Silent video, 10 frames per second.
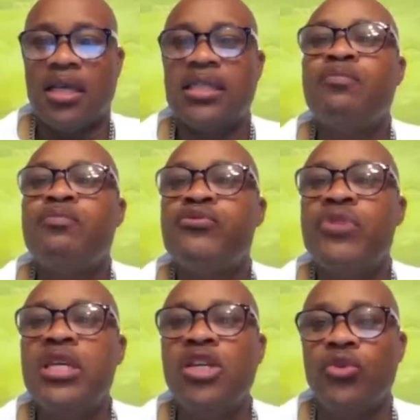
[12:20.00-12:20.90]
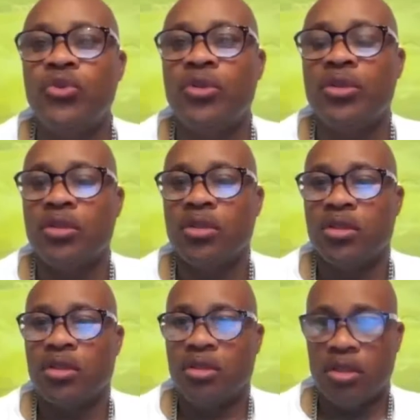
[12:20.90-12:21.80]
It's a prelude
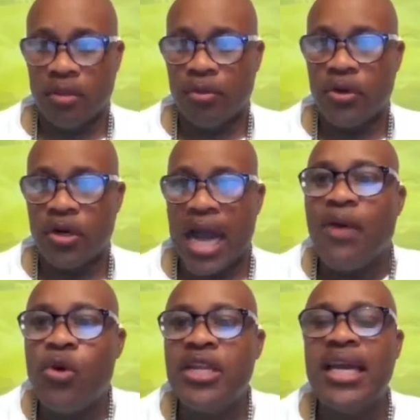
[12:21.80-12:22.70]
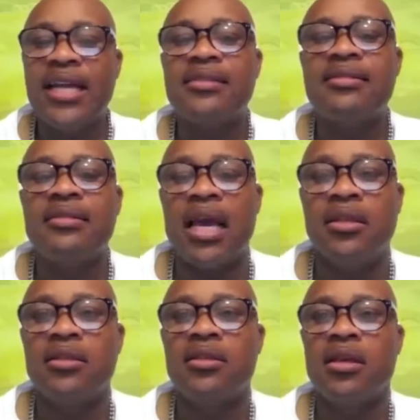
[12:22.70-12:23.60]
to the book. I want you to get a
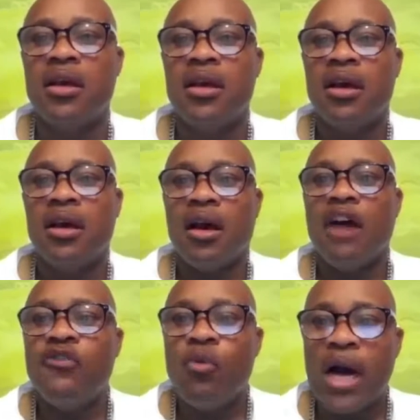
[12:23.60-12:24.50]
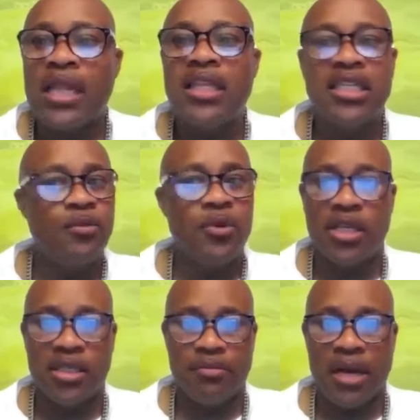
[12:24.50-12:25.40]
sense of what this
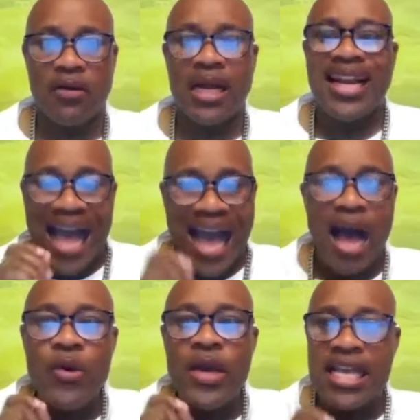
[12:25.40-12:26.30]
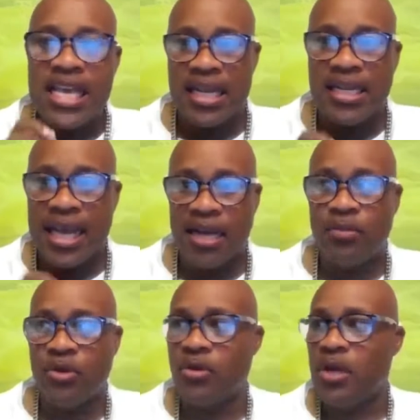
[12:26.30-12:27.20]
book is about and how it can
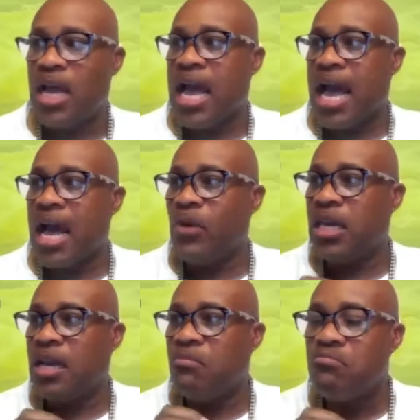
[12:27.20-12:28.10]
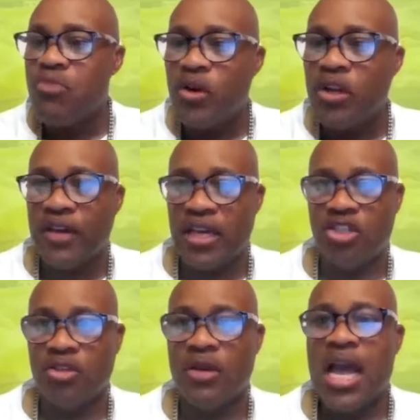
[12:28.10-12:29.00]
help you, how it can
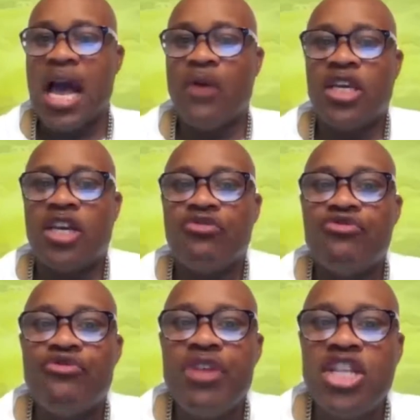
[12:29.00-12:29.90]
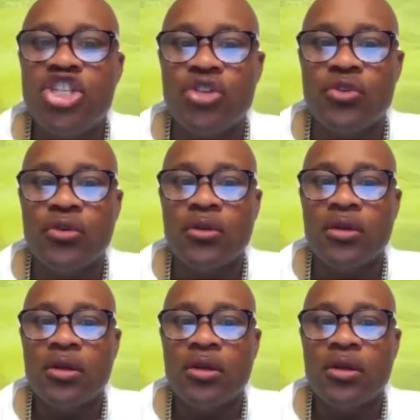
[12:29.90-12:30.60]
motivate you, how it can reach you.